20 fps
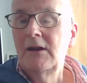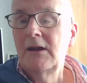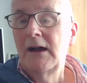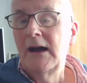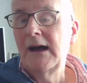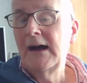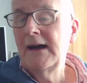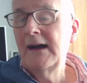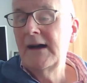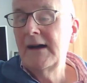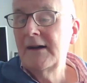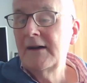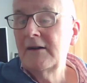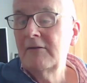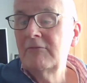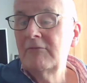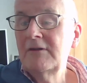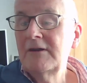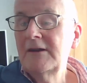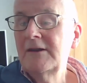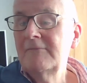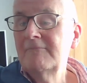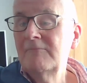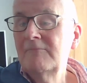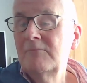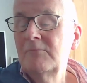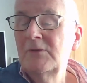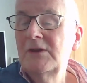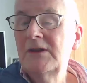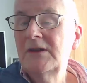I
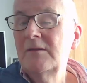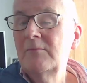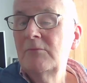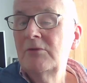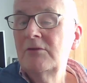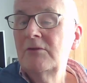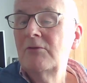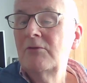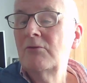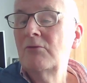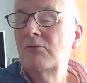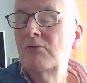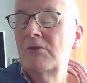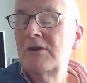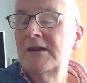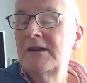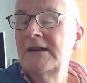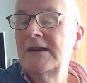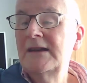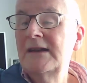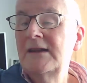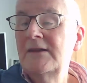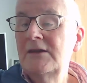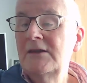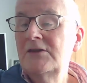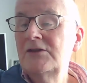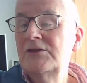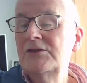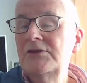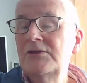remember the way
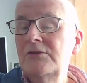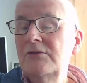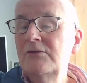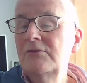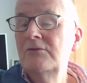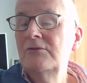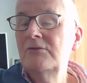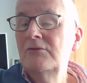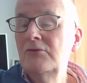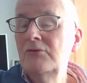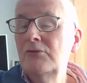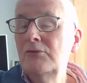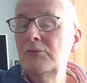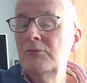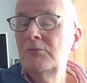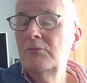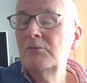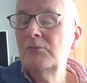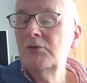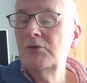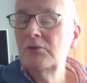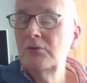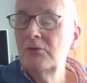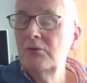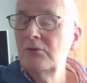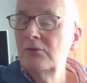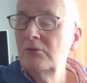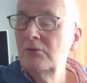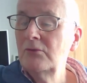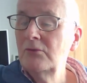that you
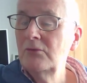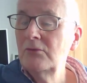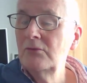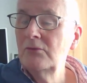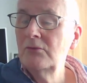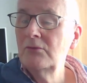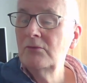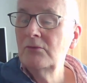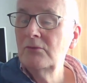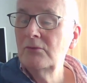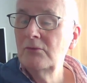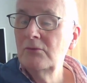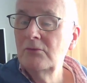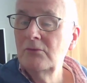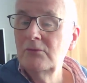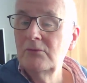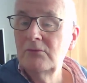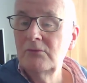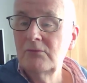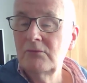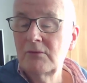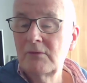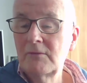move.